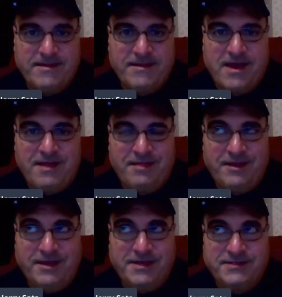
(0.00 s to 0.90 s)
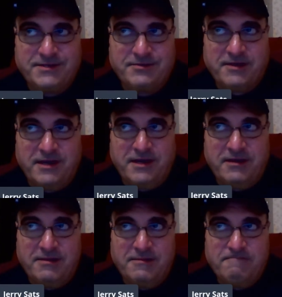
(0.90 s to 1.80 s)
Yeah, I like history.
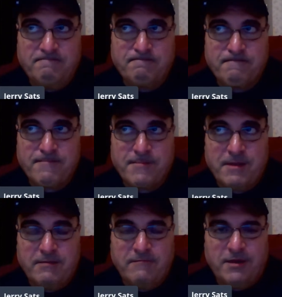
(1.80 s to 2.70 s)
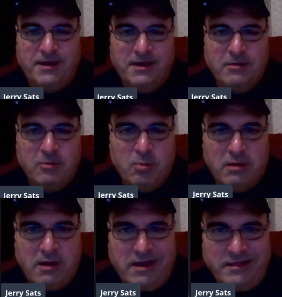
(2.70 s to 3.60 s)
Right here
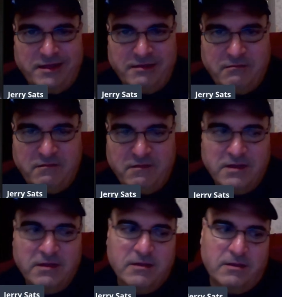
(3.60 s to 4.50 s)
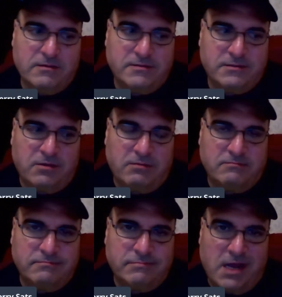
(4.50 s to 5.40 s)
where I live, so
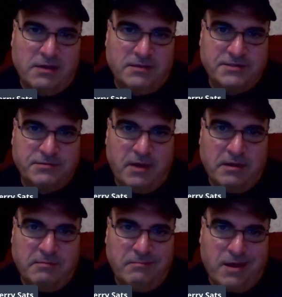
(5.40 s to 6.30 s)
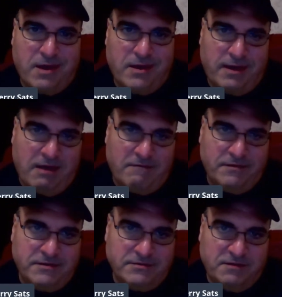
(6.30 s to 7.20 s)
I'm kind of surrounded by
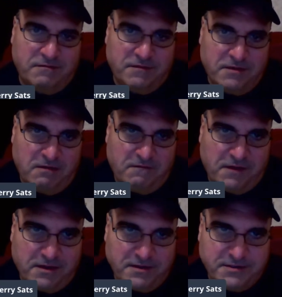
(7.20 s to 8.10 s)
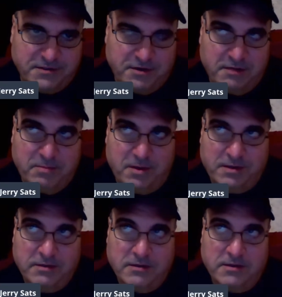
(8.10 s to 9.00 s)
obviously Philadelphia history, but